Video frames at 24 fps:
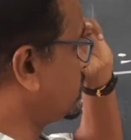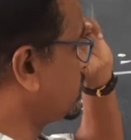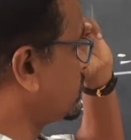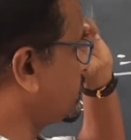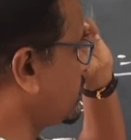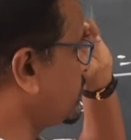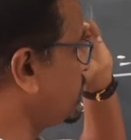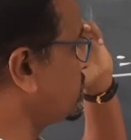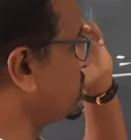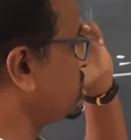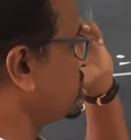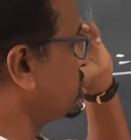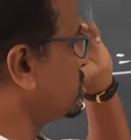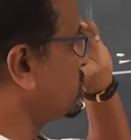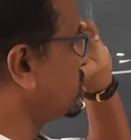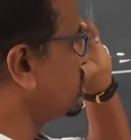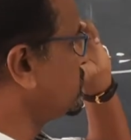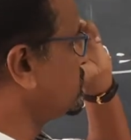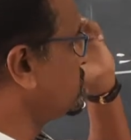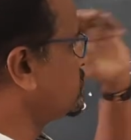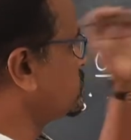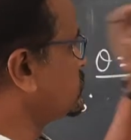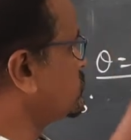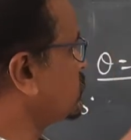right?
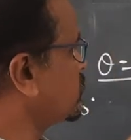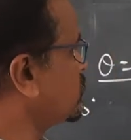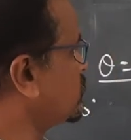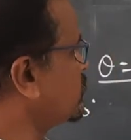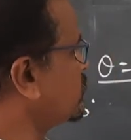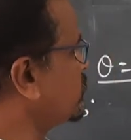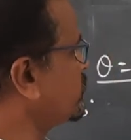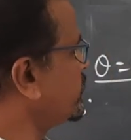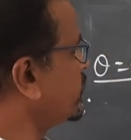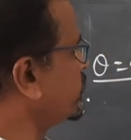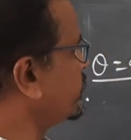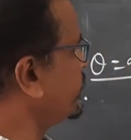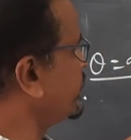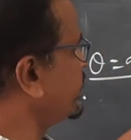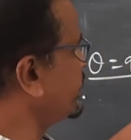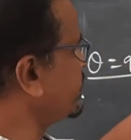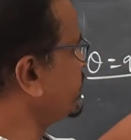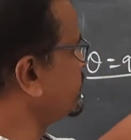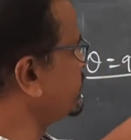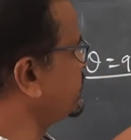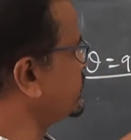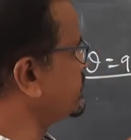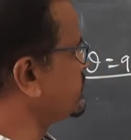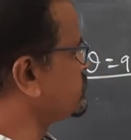So
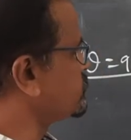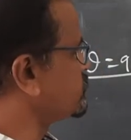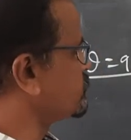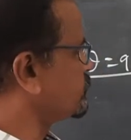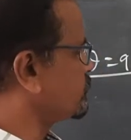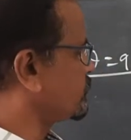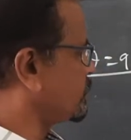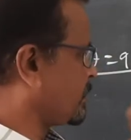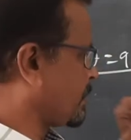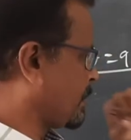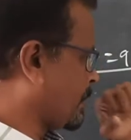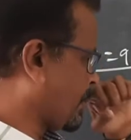equating these two,